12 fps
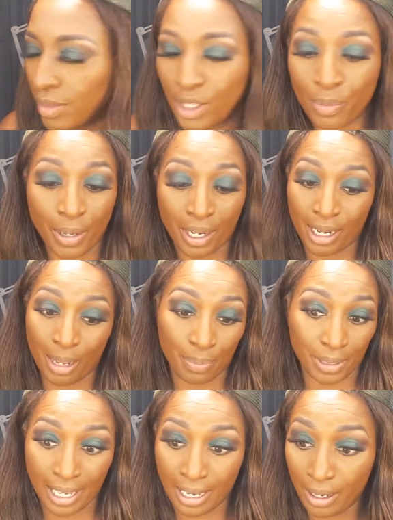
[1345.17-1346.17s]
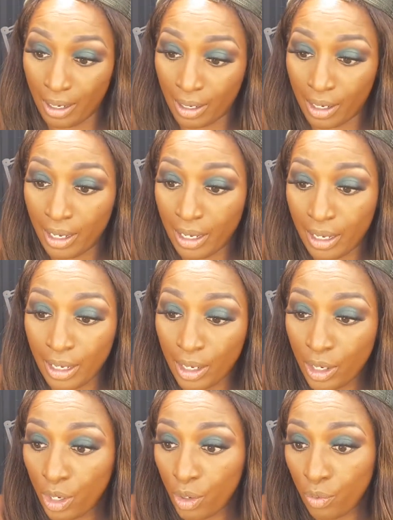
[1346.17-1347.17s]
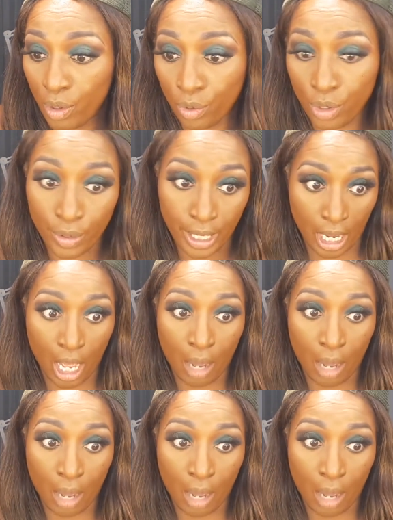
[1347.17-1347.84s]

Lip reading: you better not play with Riri.